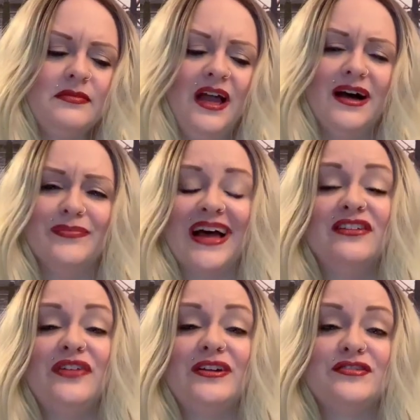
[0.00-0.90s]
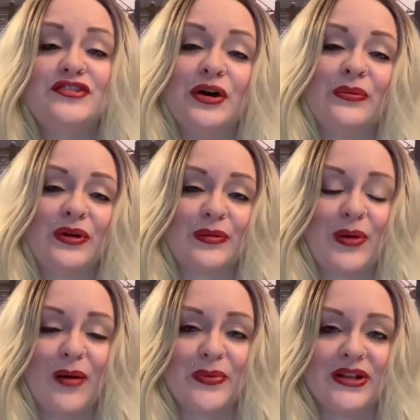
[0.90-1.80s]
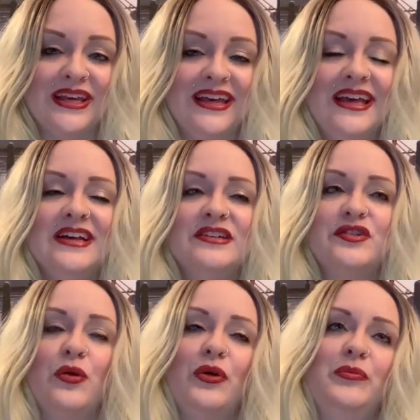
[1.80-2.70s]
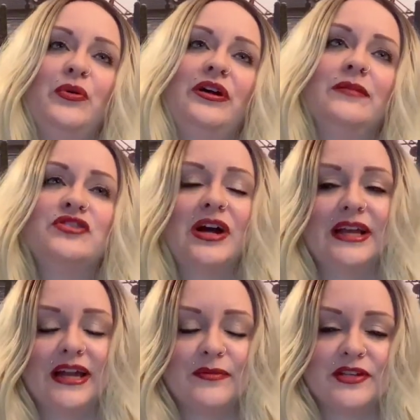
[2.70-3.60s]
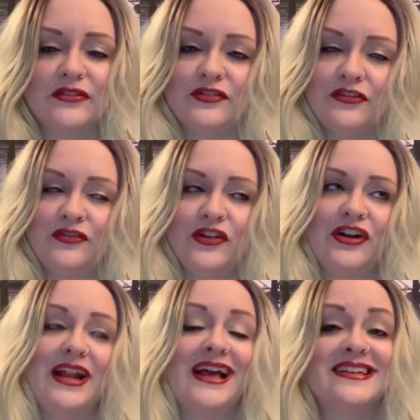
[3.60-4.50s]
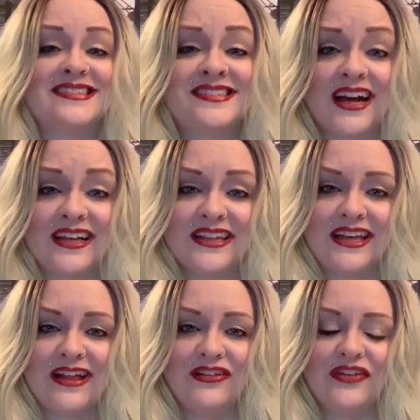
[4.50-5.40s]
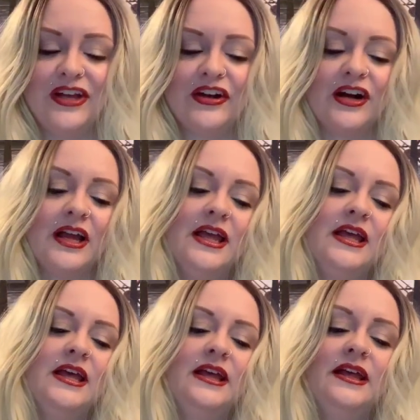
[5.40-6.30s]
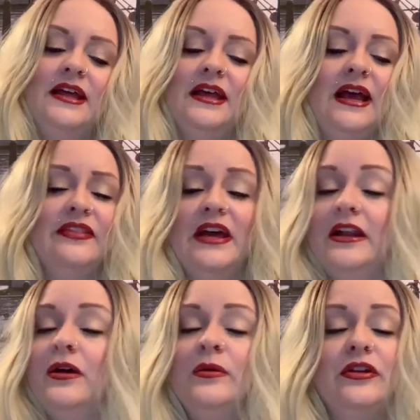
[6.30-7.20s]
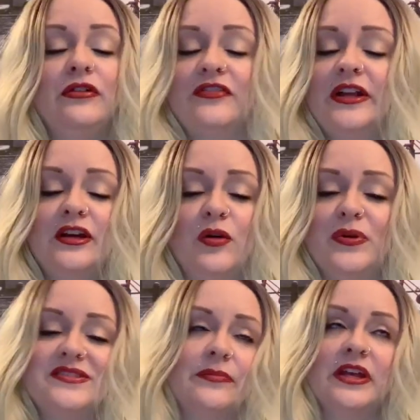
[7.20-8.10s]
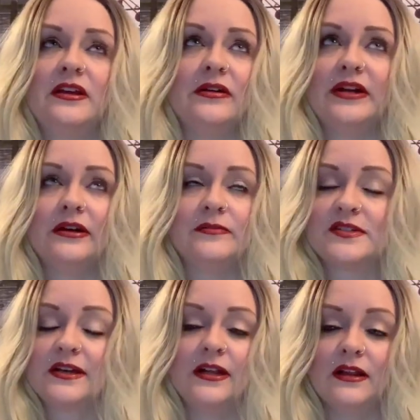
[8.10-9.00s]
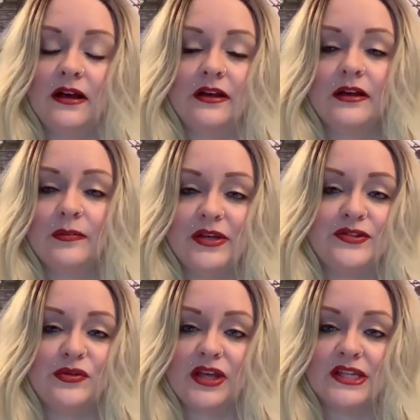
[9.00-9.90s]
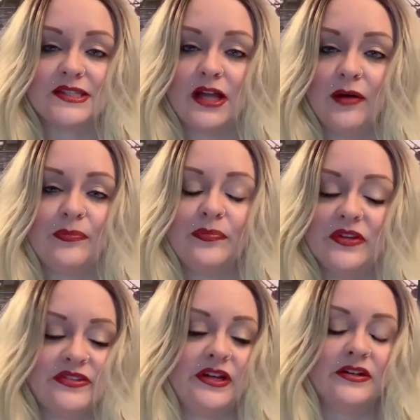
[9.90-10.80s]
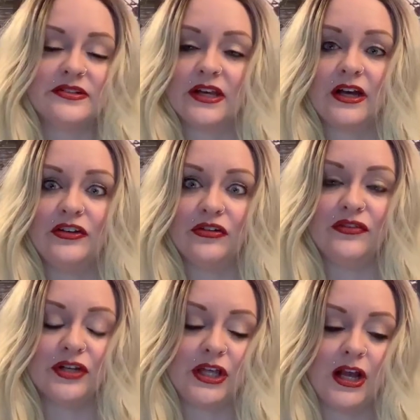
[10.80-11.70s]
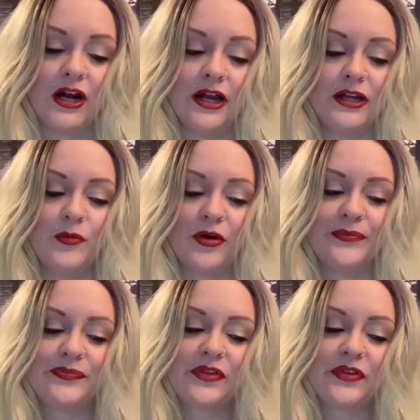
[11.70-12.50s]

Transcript: The elevators don't work properly. So at one point I'm trying to get up to the 5th floor and I get stuck in the elevator. And then when the door finally opens, I'm like, you know what, I'm just gonna lug my suitcase up the stairs. Like, I don't even care anymore.